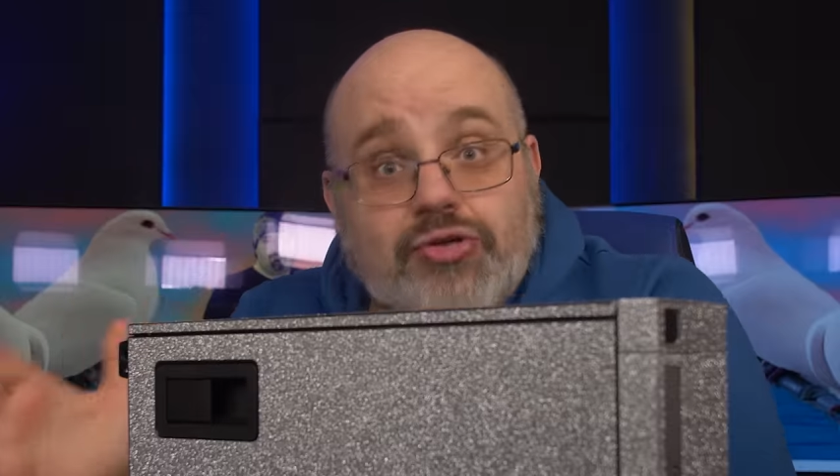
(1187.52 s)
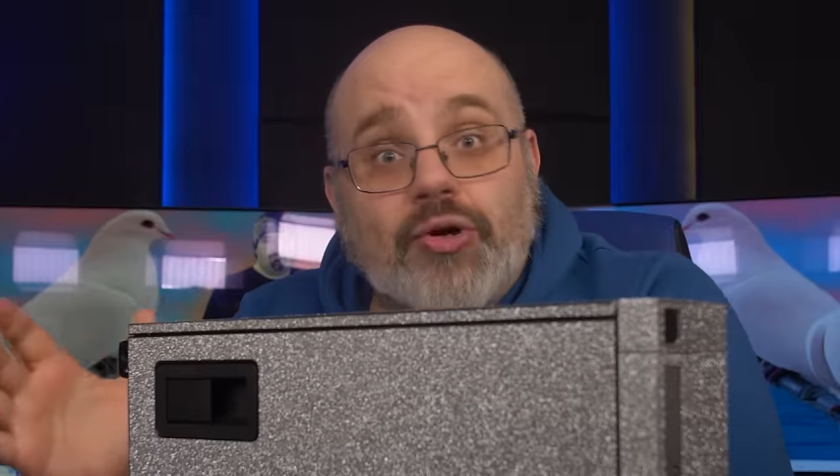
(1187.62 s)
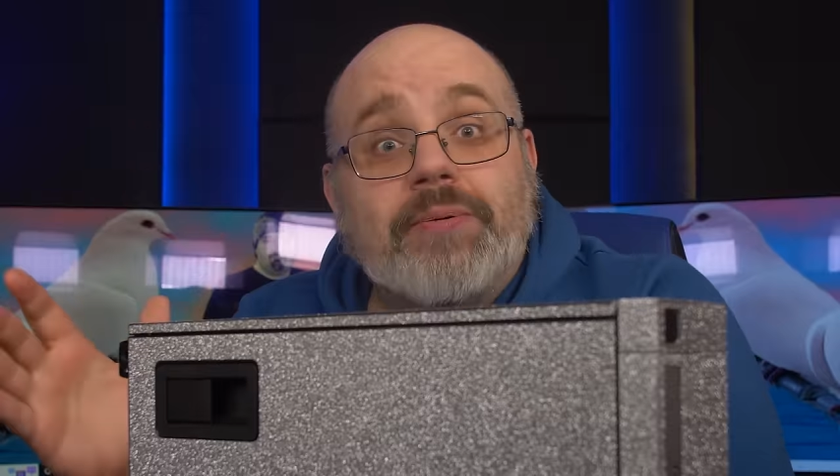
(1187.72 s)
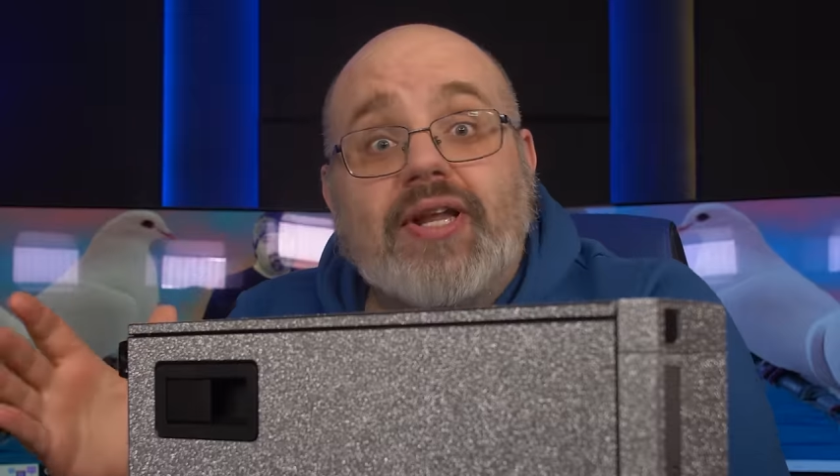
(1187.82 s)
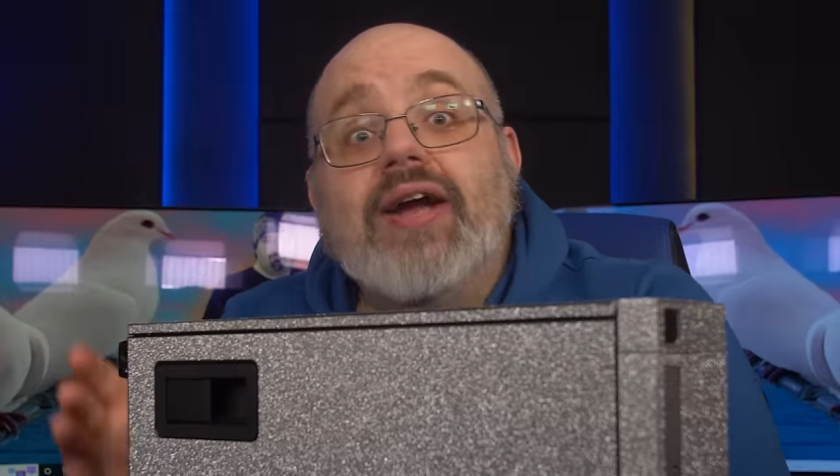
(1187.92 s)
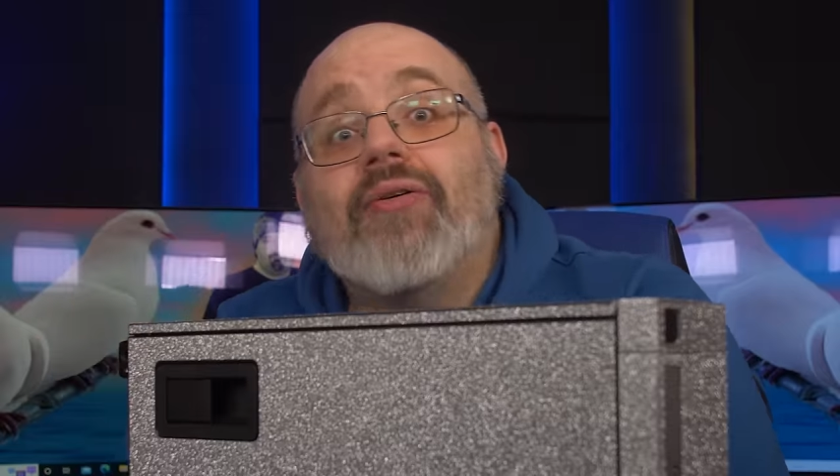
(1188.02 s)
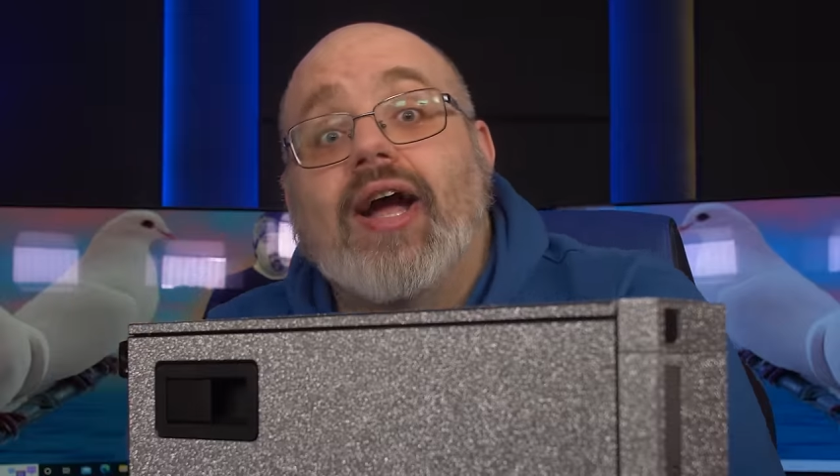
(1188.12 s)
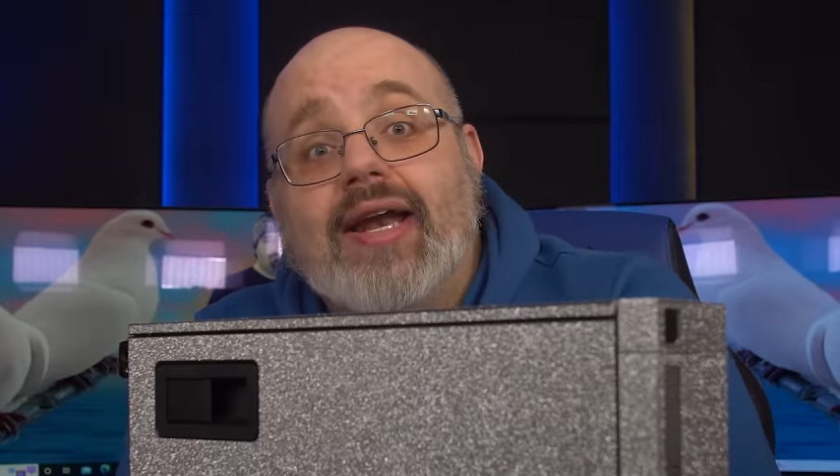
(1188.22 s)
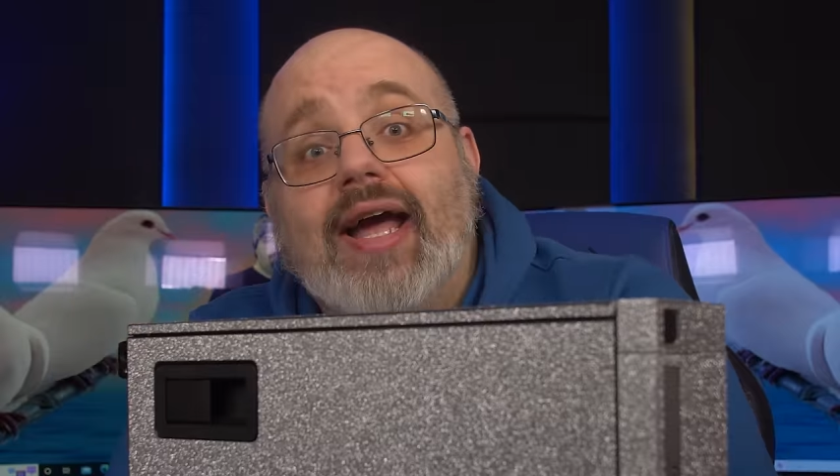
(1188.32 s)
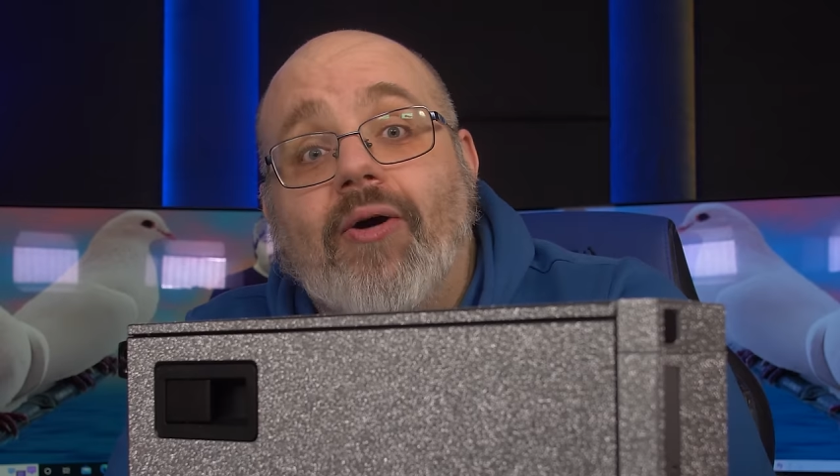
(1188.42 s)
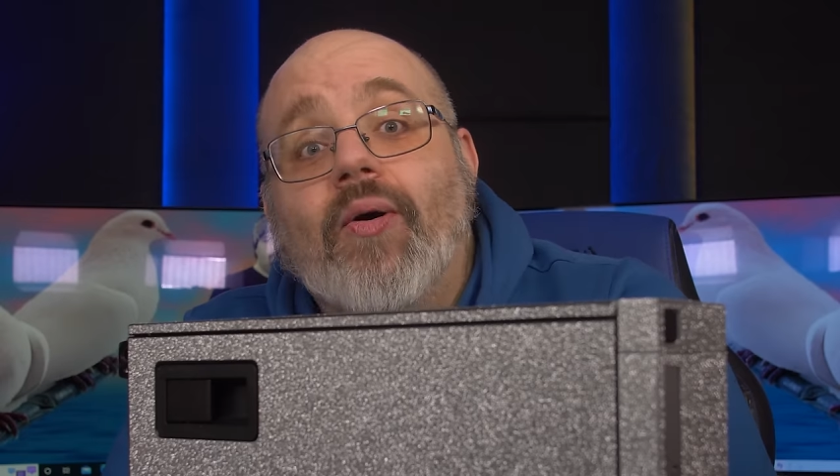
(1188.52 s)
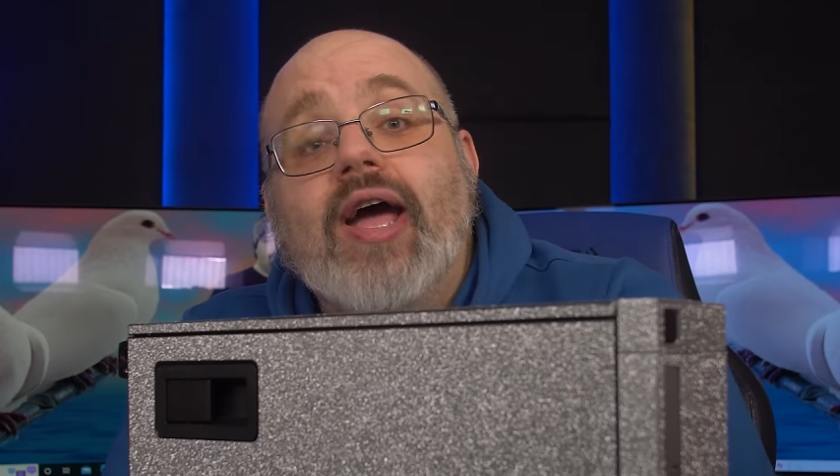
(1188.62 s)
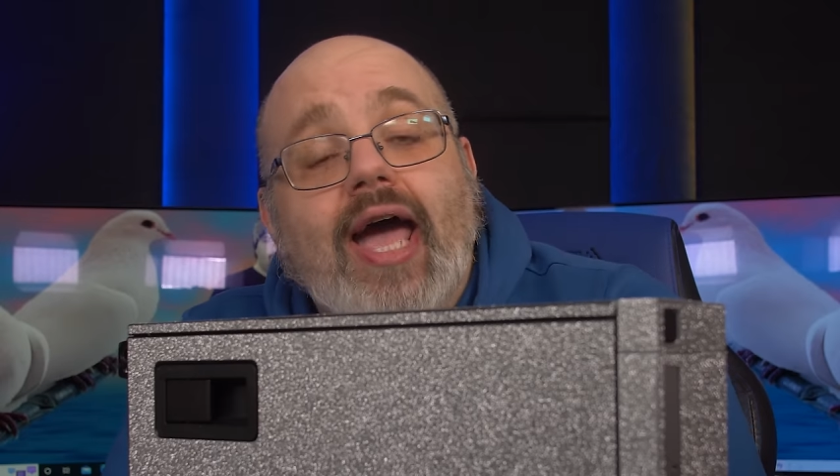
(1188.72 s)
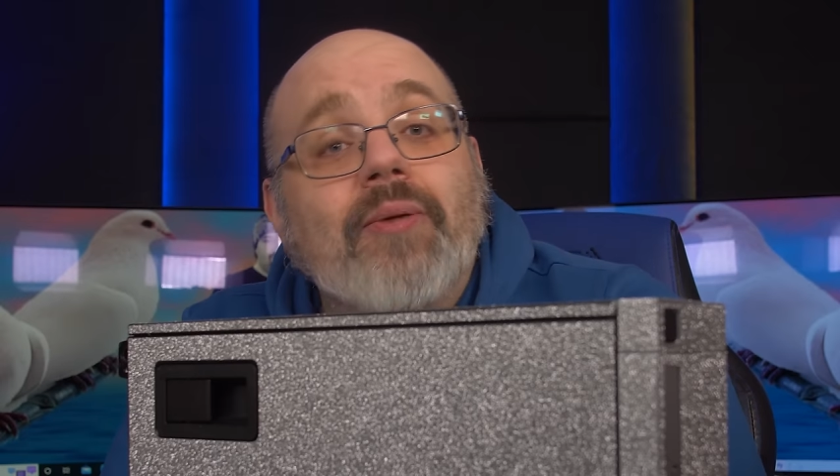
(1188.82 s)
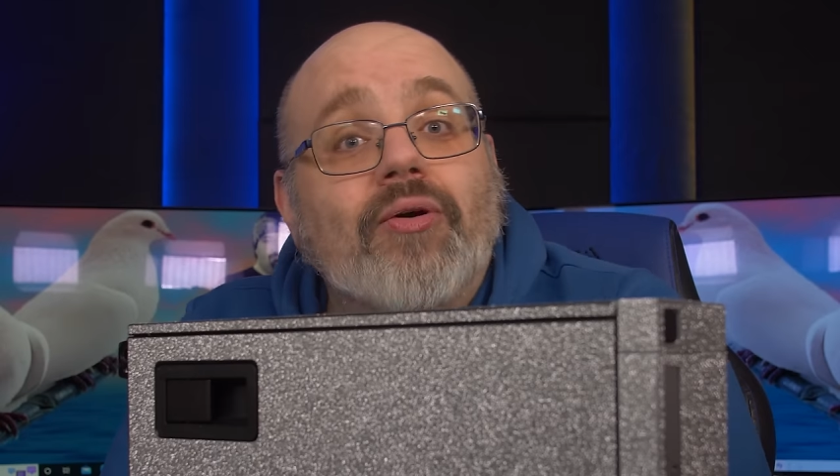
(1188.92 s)
AAA right now
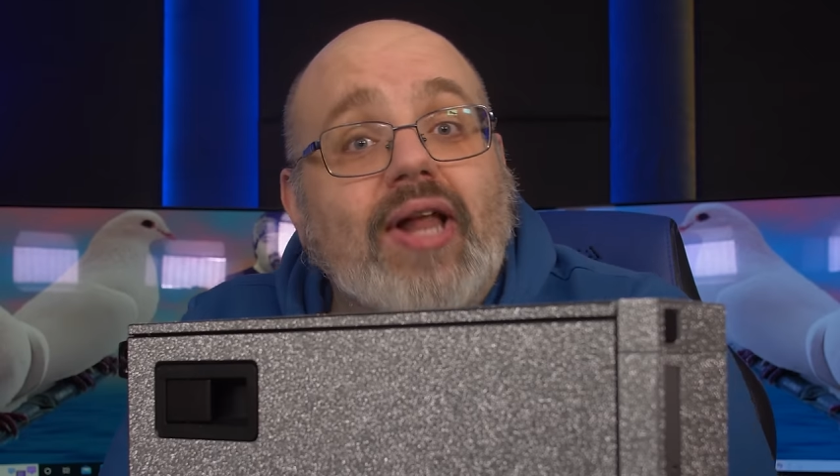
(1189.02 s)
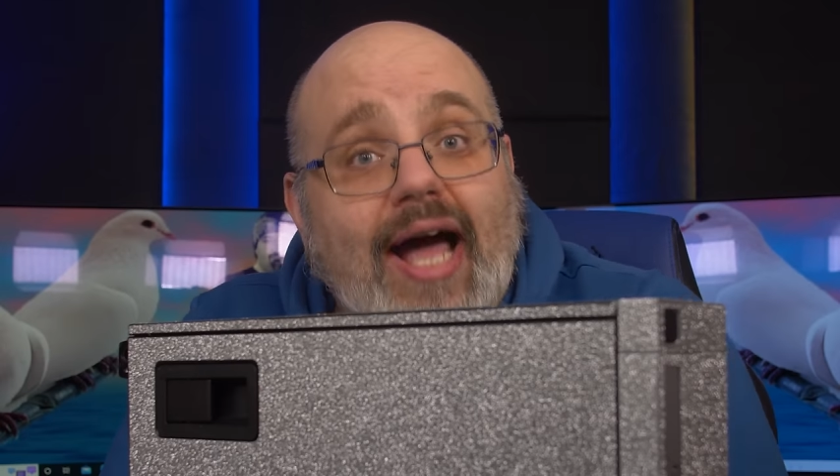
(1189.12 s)
and will